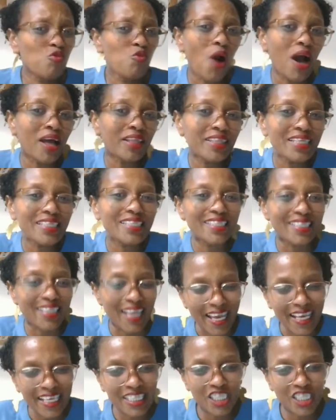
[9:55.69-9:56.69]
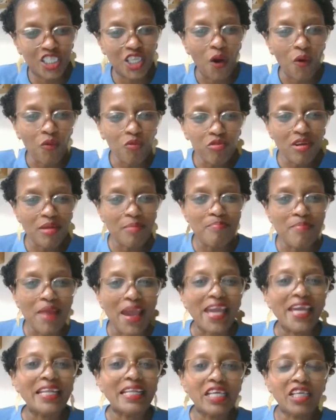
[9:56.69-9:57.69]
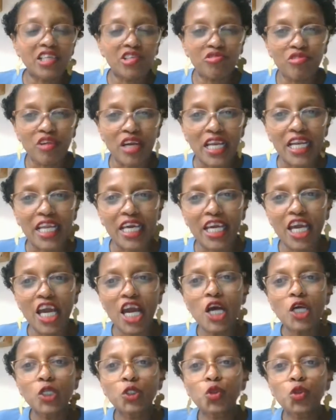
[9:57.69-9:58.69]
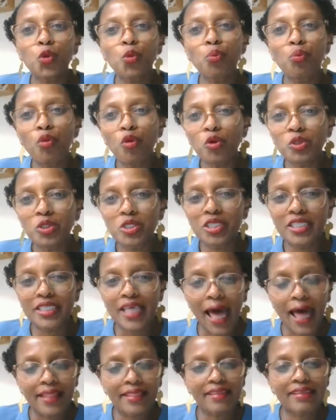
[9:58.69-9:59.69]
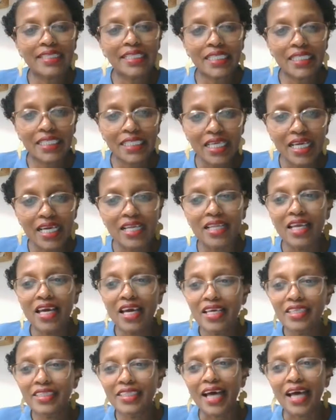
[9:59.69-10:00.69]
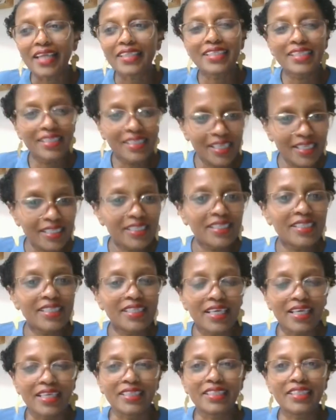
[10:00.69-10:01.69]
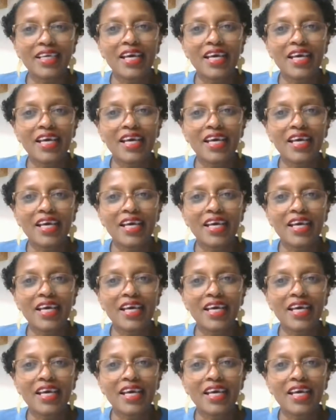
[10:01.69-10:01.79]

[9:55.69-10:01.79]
What is next now remaining really to put that seal that this is it?